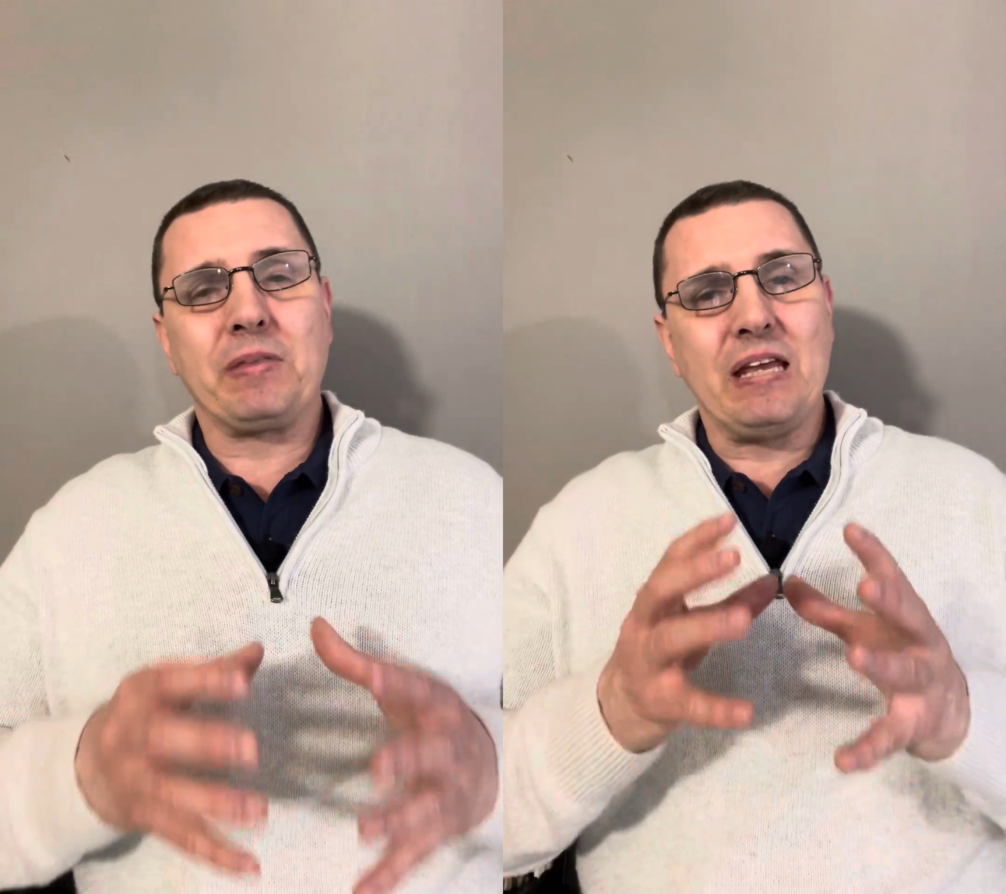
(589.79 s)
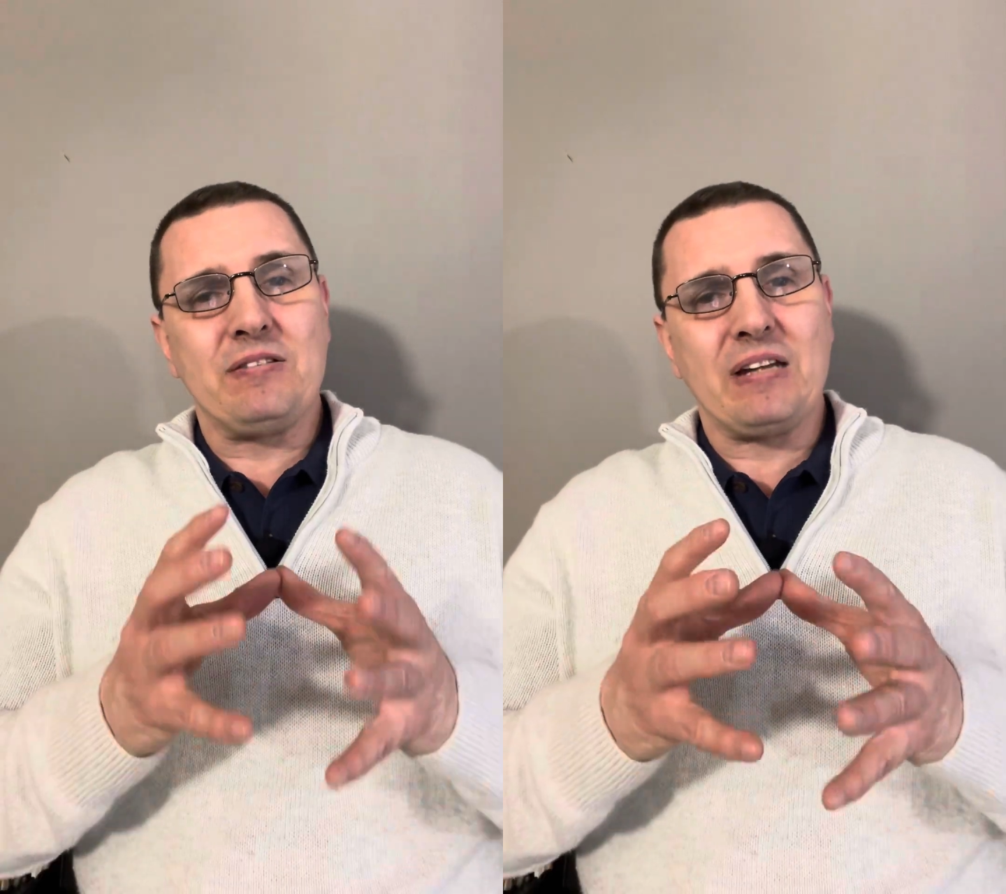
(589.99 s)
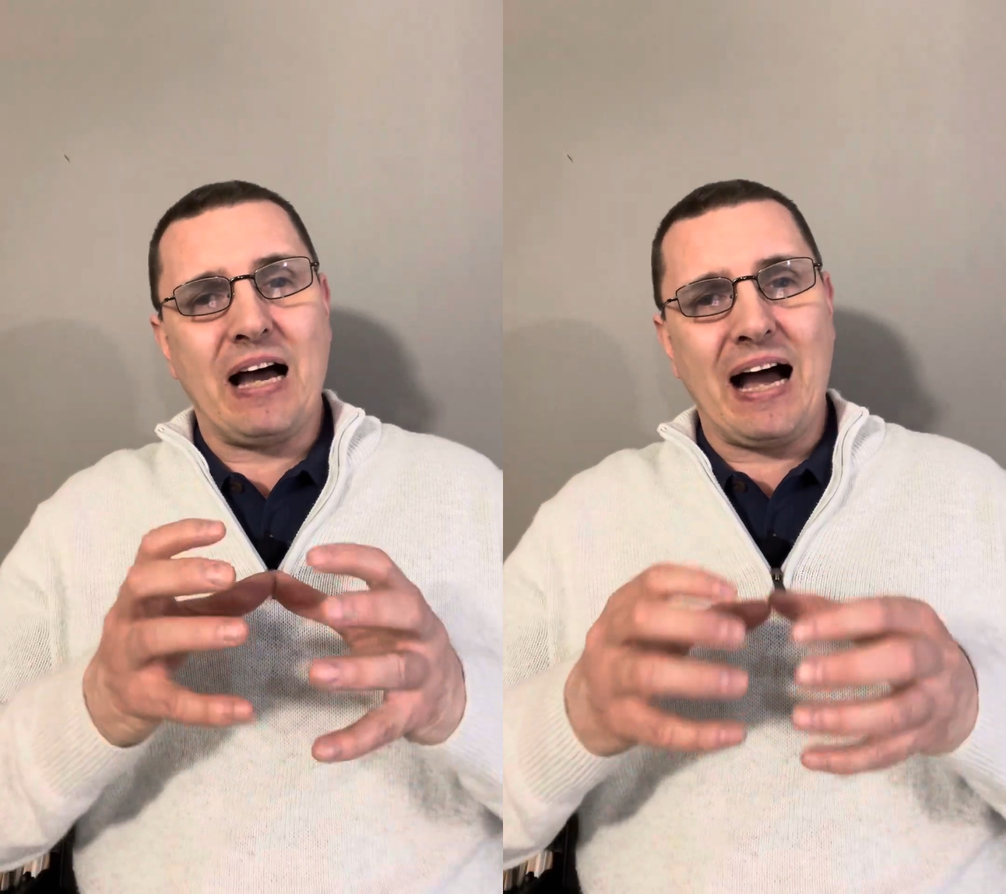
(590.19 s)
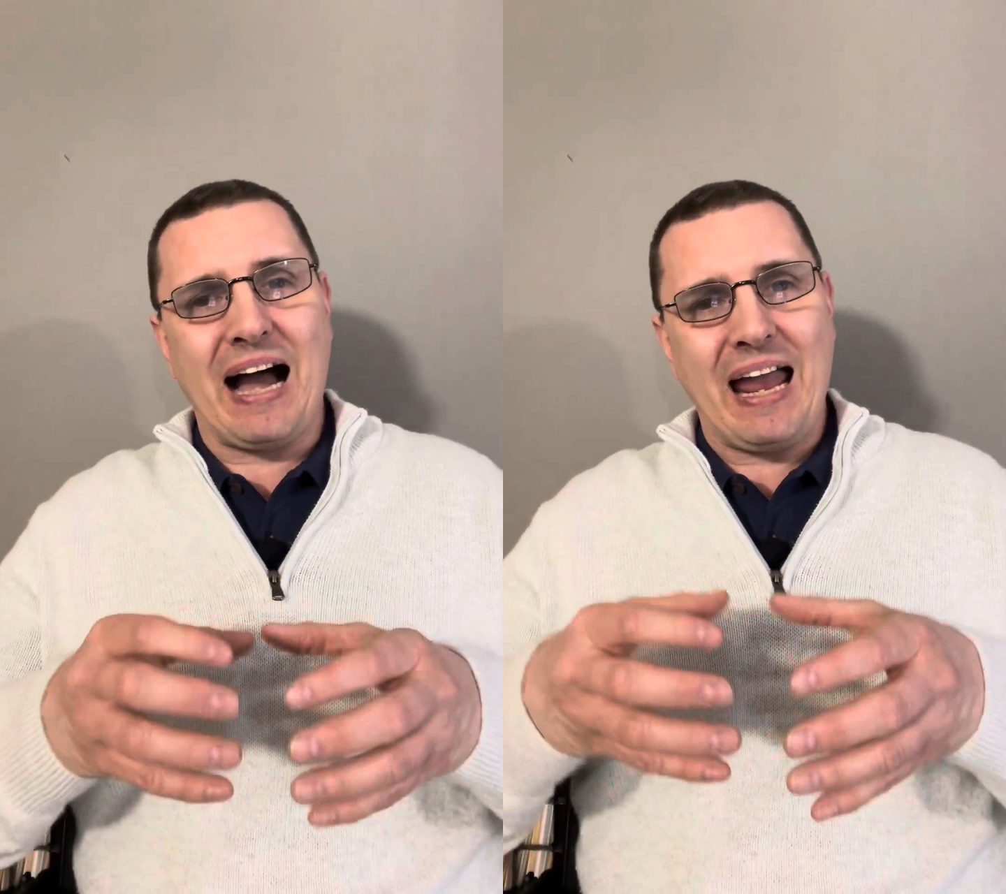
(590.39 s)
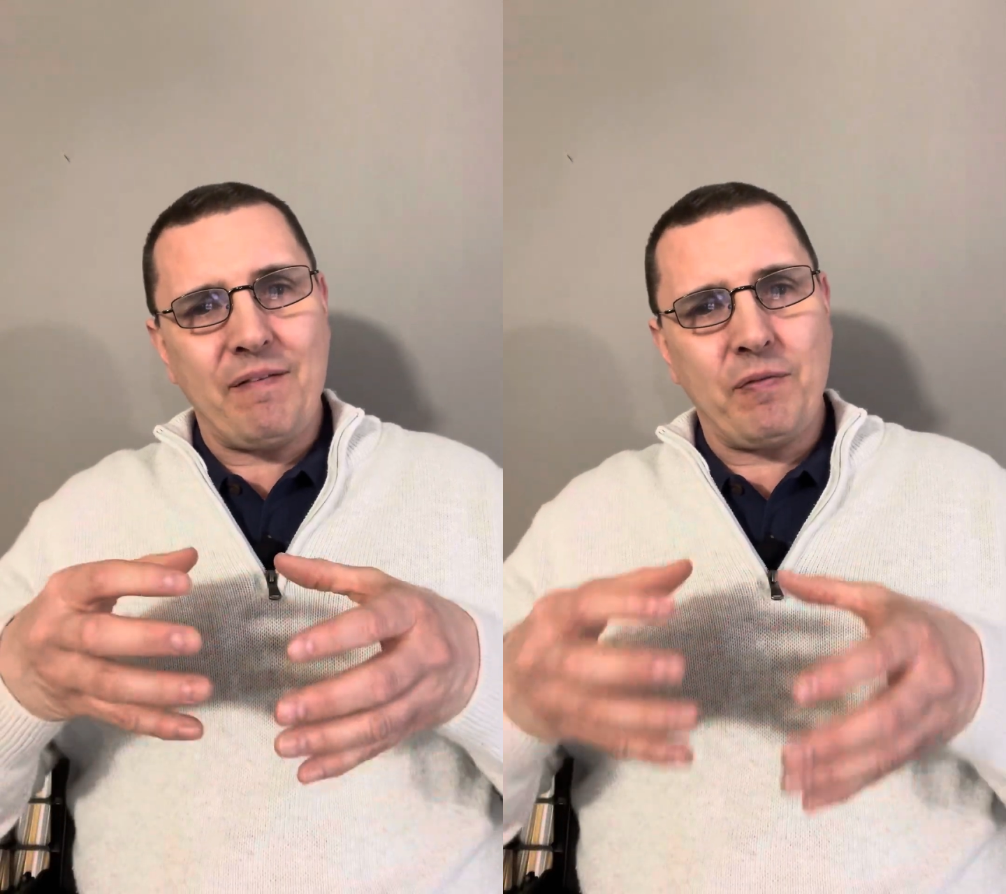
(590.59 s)
is
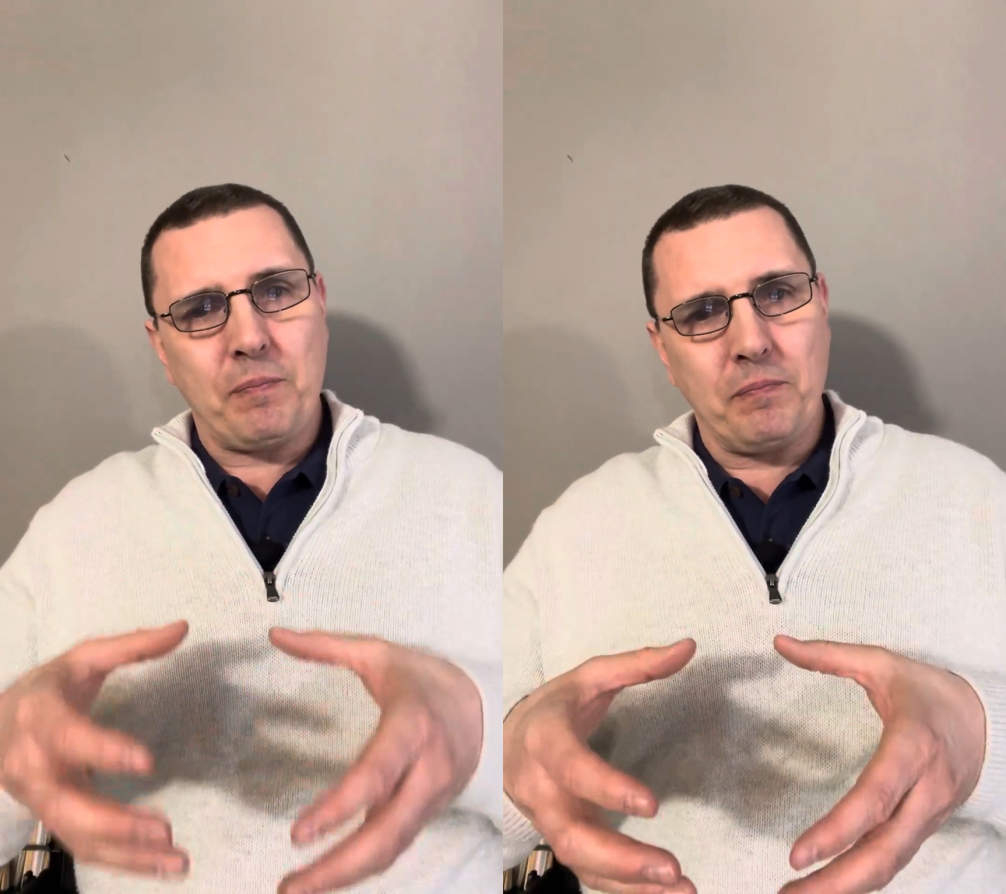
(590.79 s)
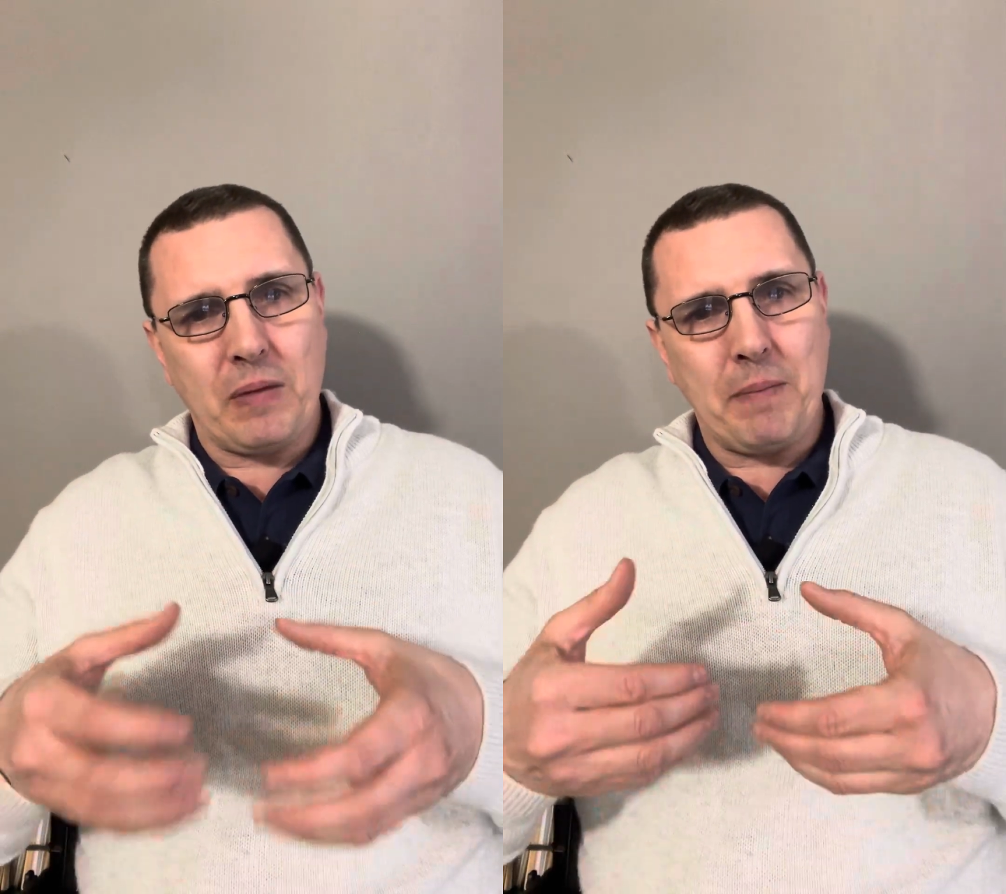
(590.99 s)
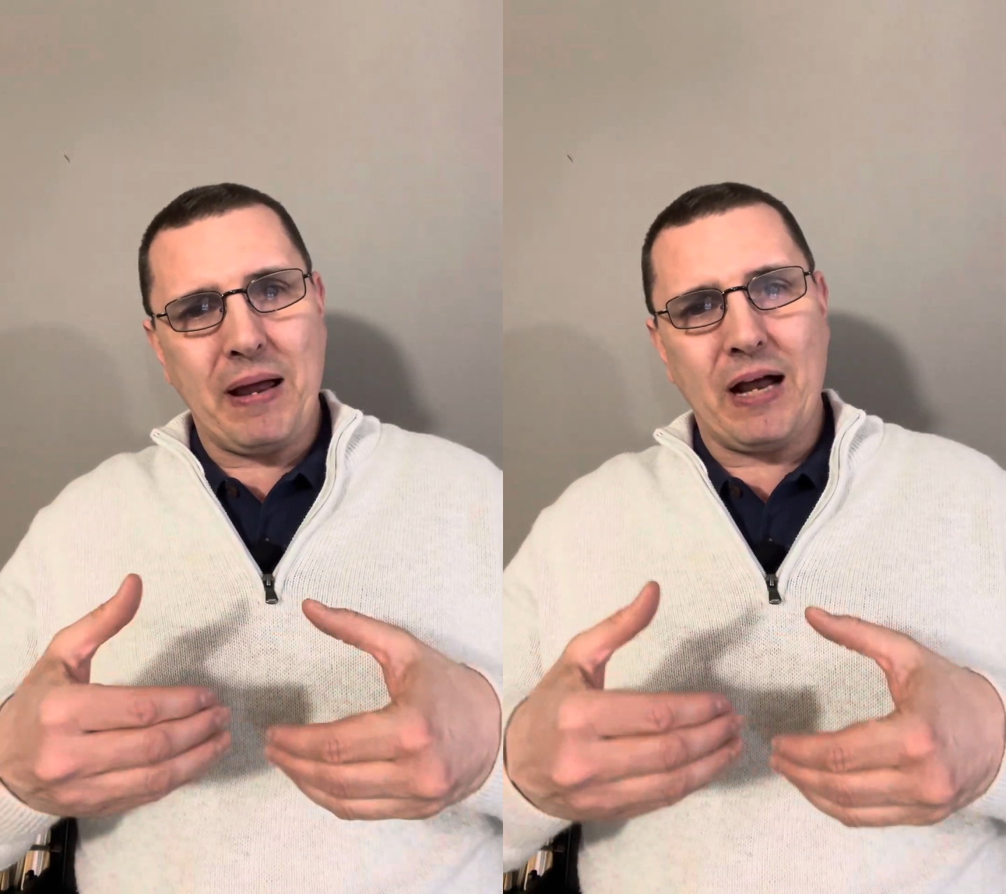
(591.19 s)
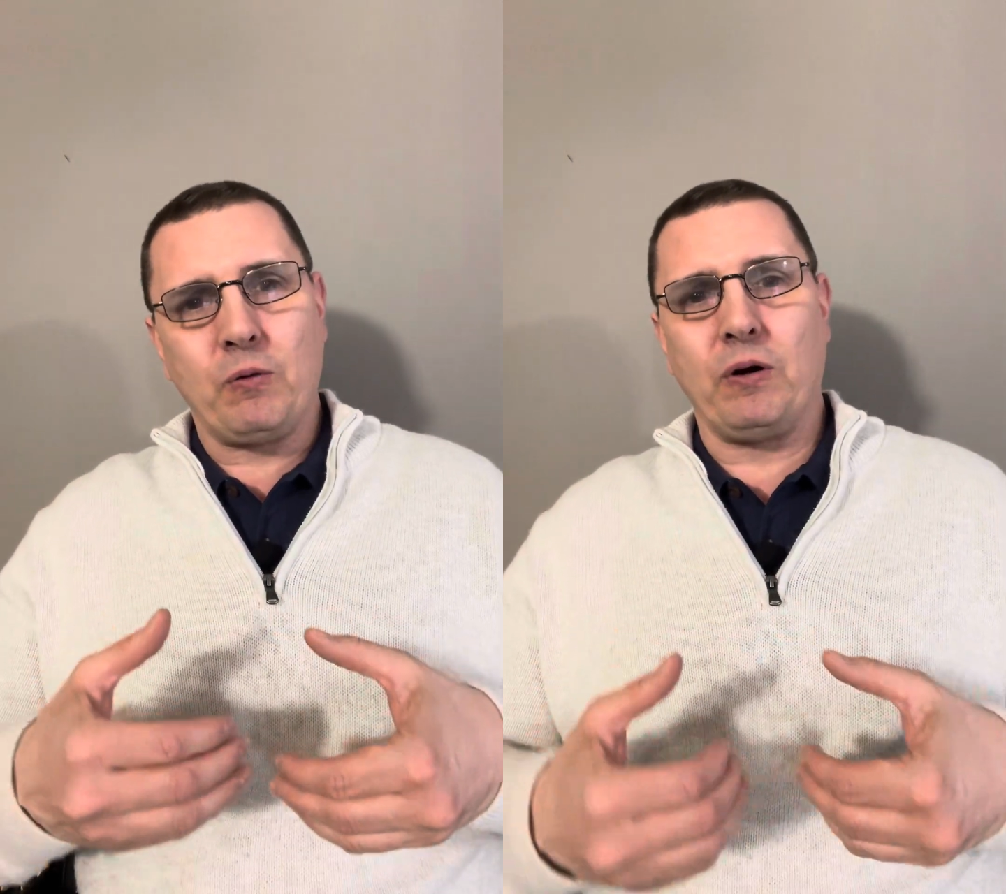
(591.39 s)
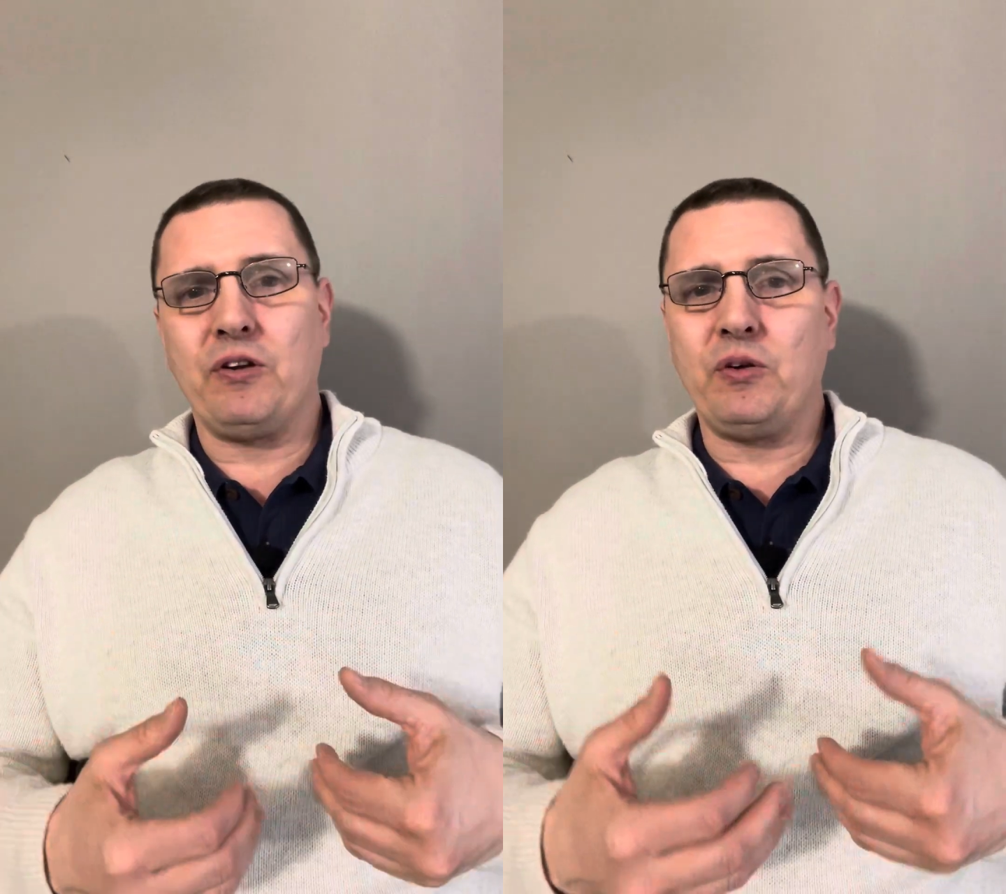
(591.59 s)
My background is